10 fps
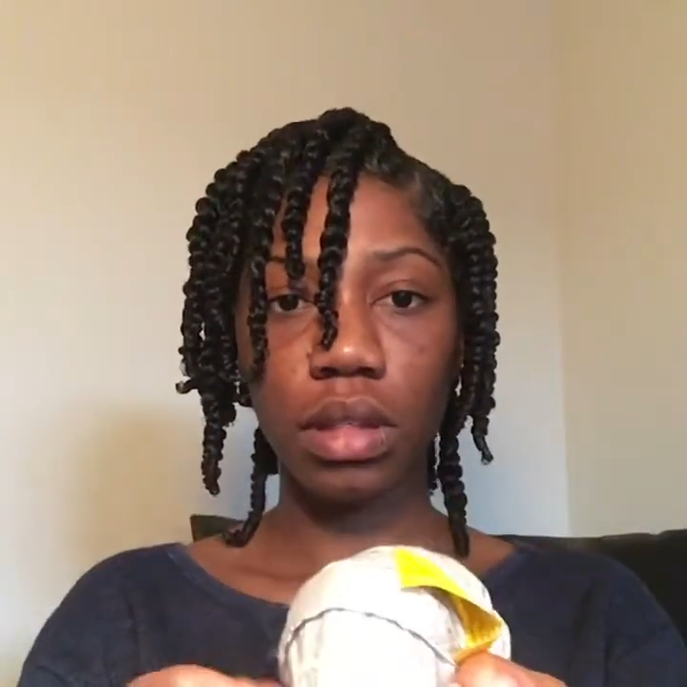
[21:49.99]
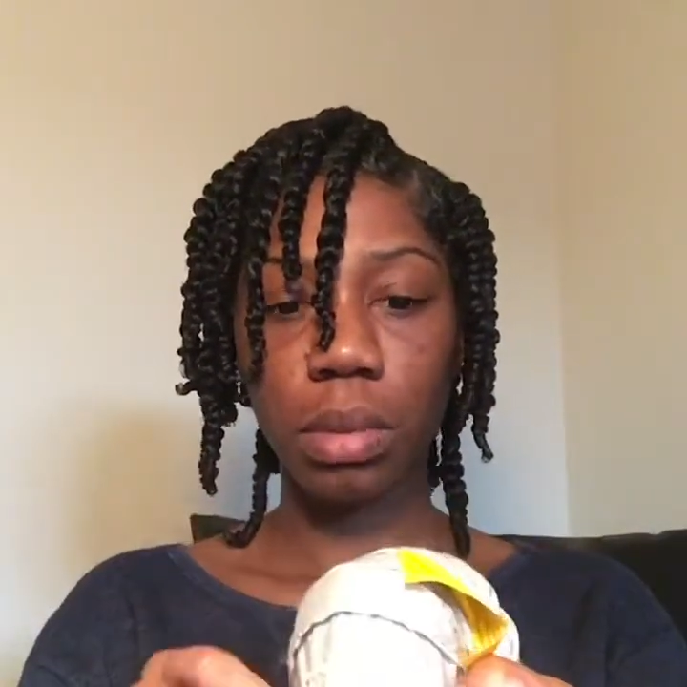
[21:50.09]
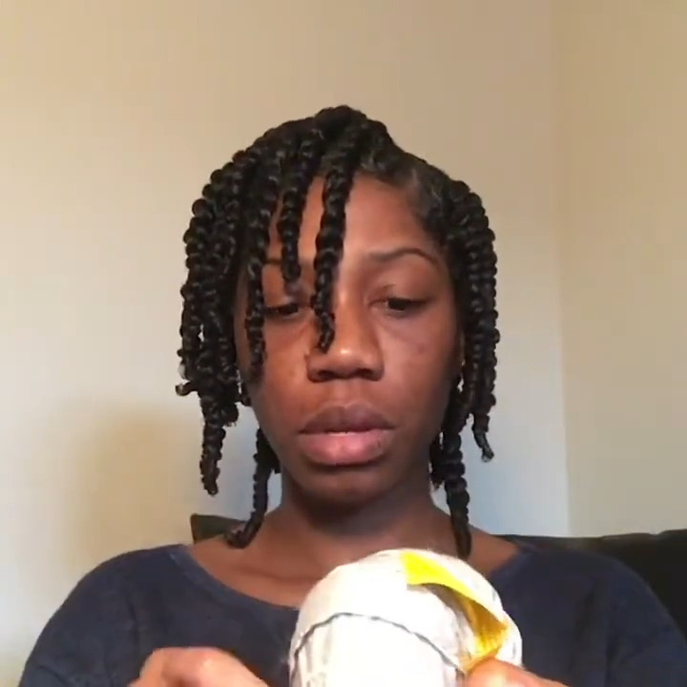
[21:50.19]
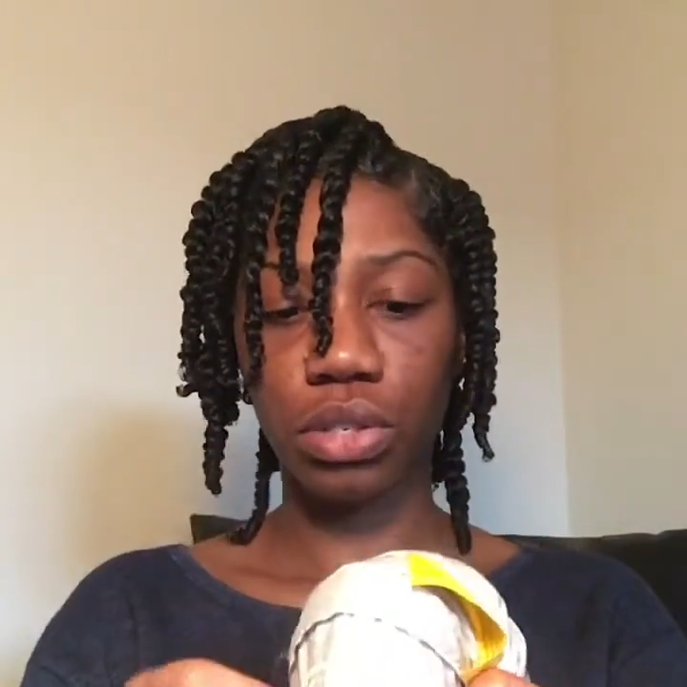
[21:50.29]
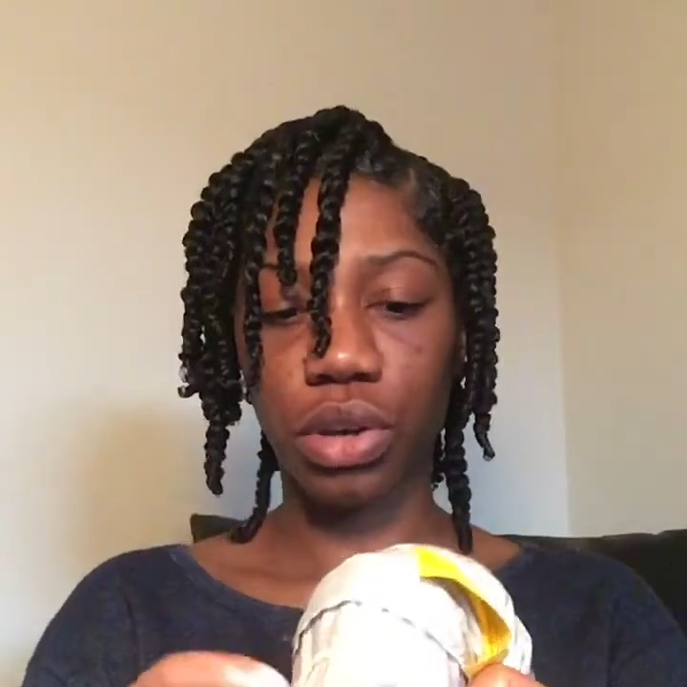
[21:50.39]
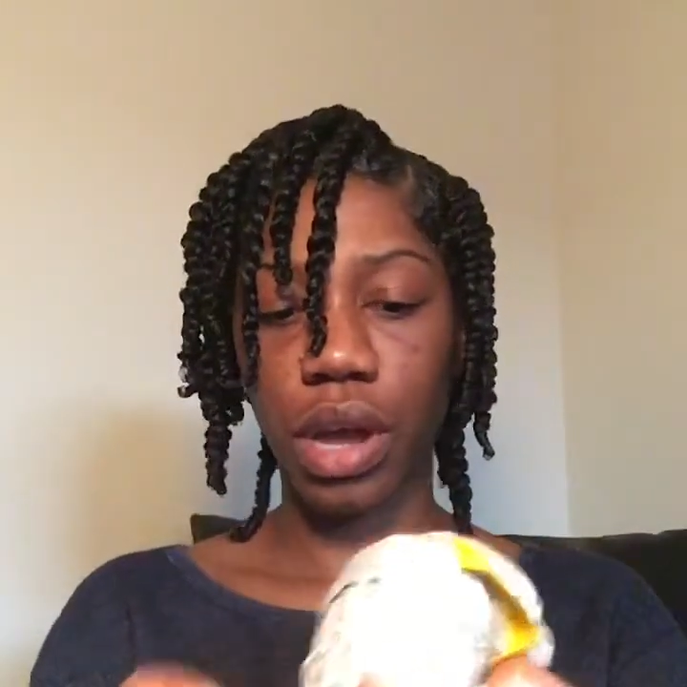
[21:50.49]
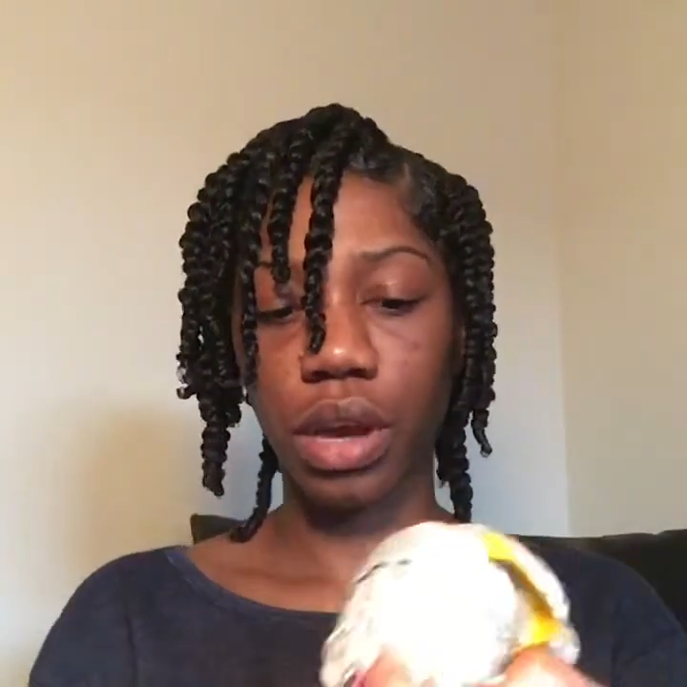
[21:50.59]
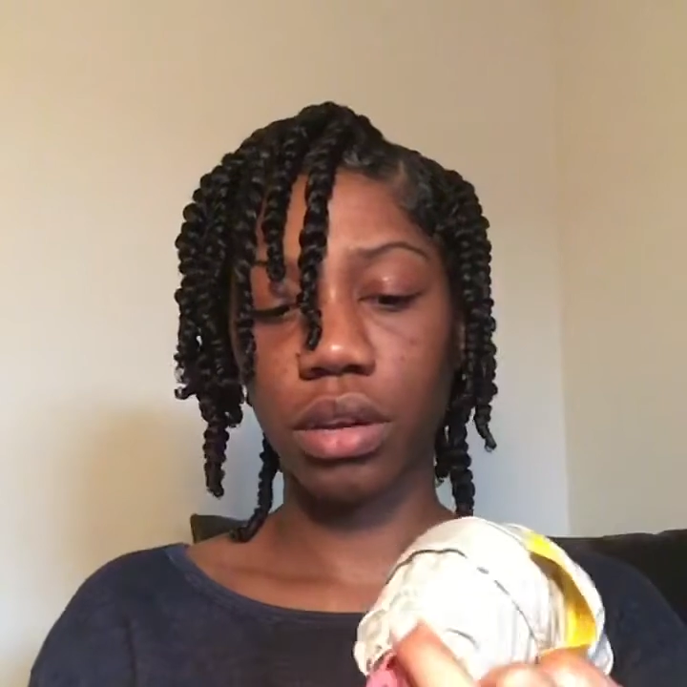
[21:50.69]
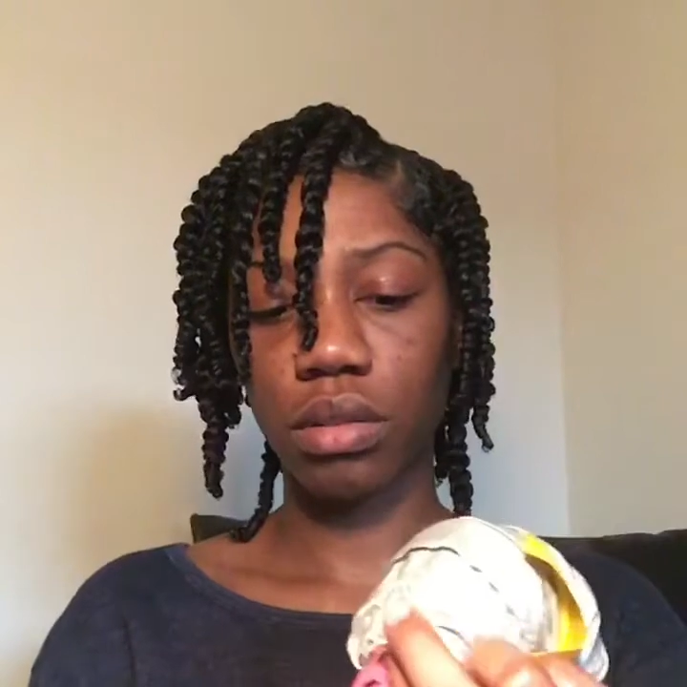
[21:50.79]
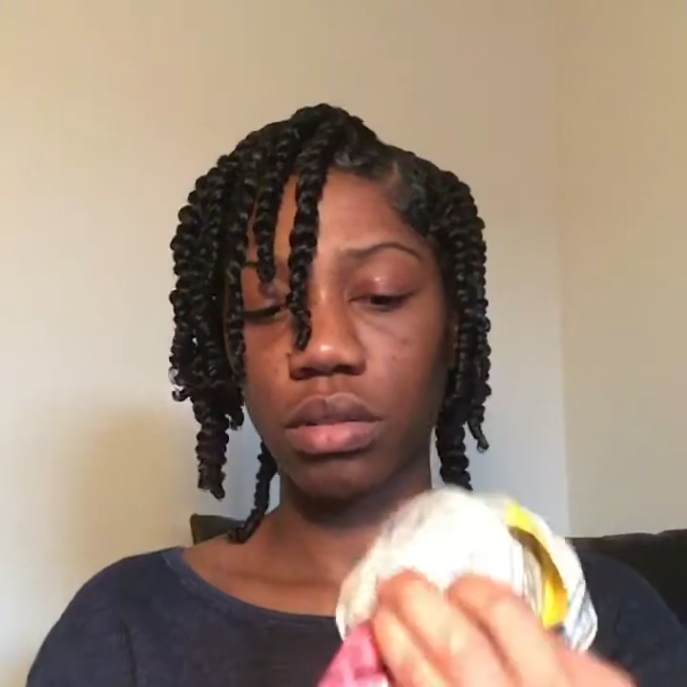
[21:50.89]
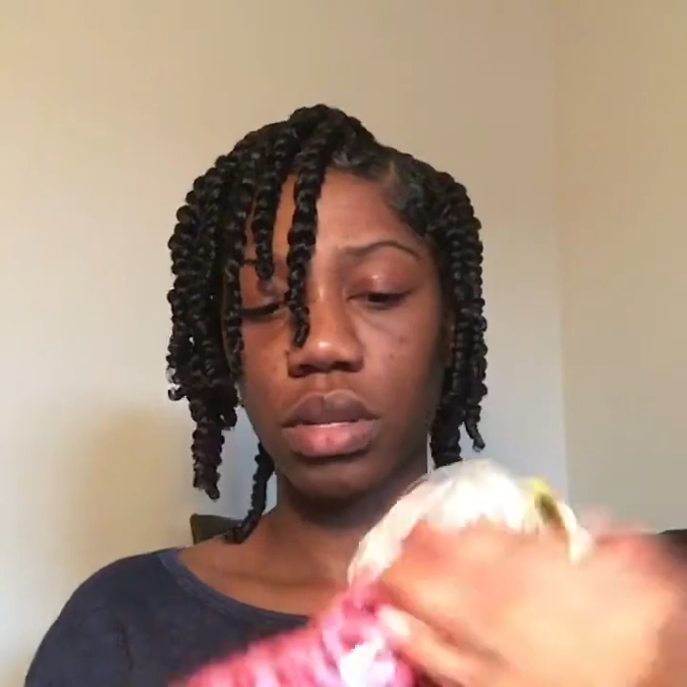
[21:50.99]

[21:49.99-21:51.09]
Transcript: the blow dryer